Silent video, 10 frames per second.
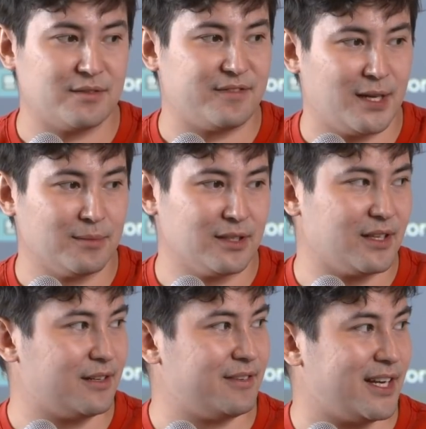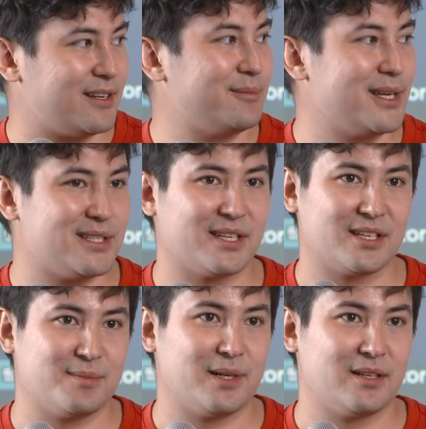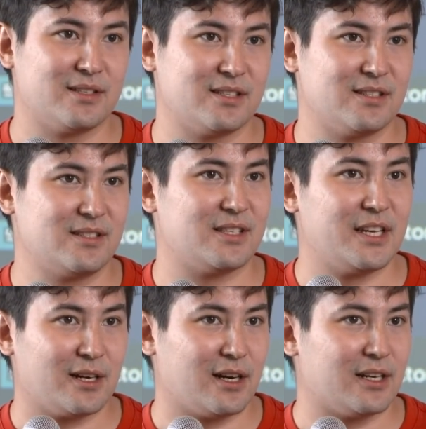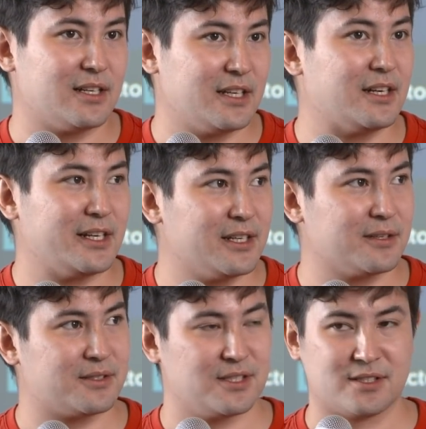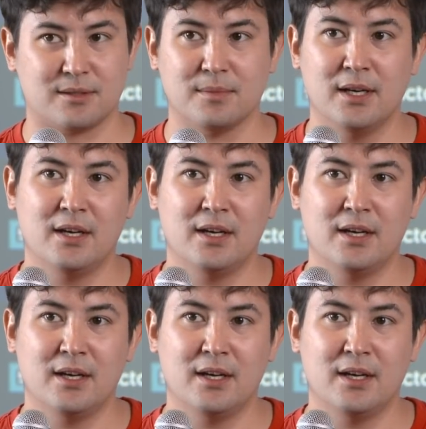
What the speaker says: and family that have had amazing experiences in our ecosystem.